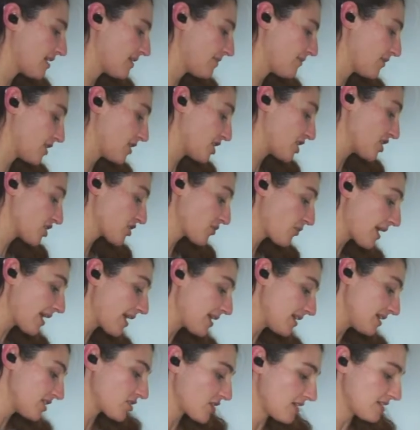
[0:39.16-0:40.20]
which is quite
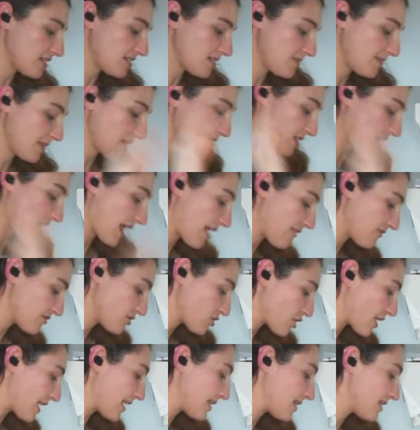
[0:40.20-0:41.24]
interesting because I haven't
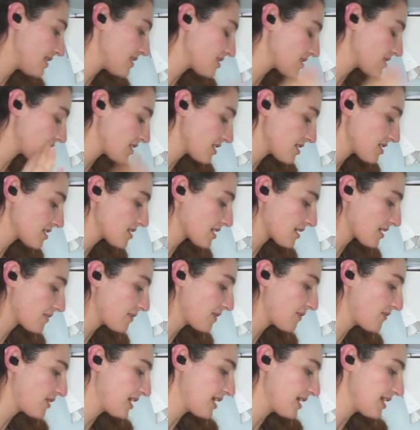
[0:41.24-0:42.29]
tried this, so this is gonna be
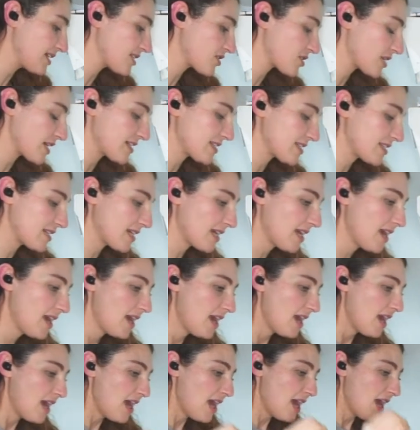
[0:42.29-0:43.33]
really interesting.
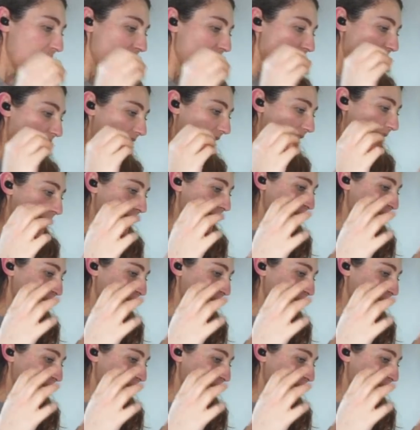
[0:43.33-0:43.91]
And